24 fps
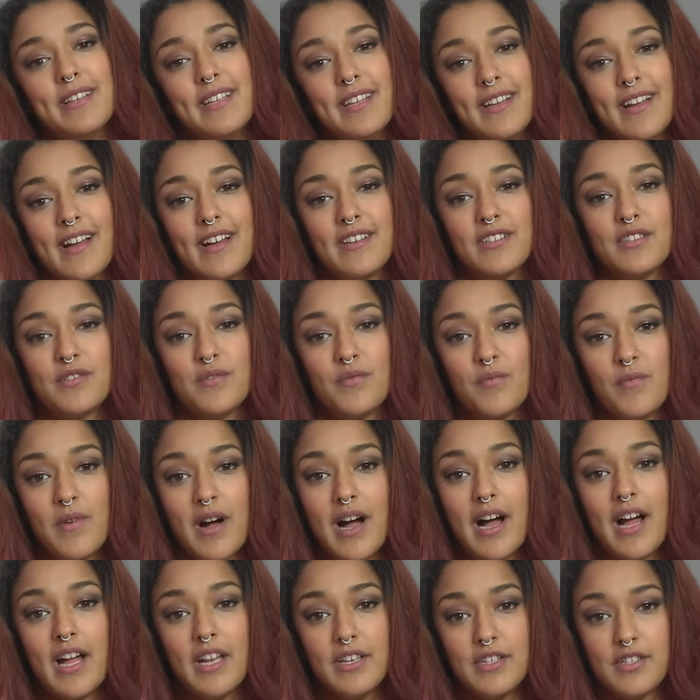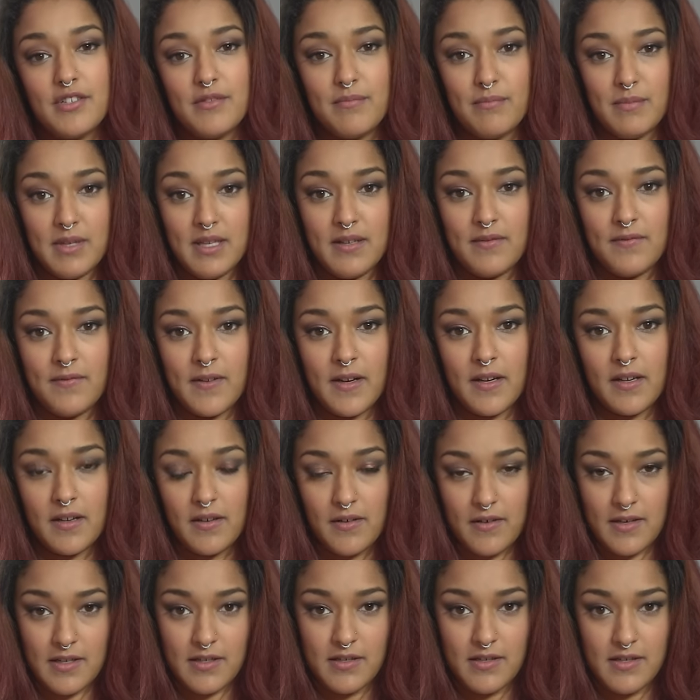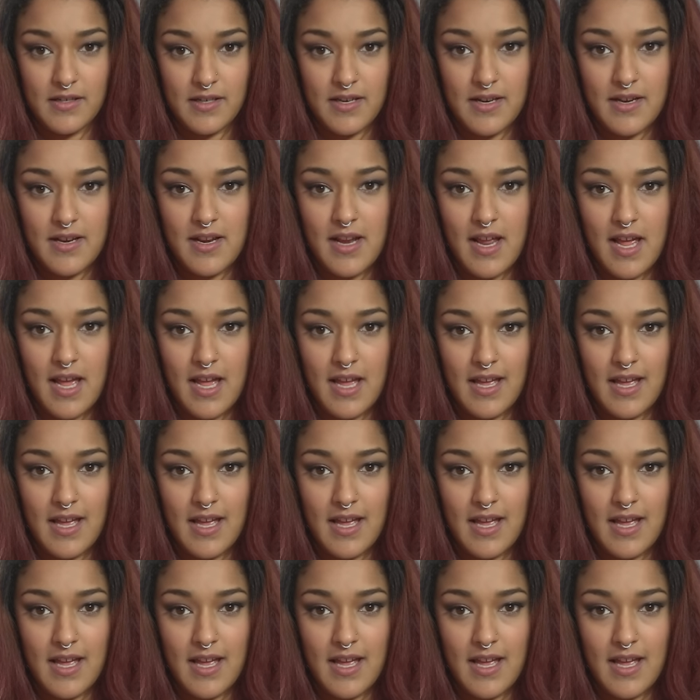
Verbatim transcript: And he got to watch me fuck Christian,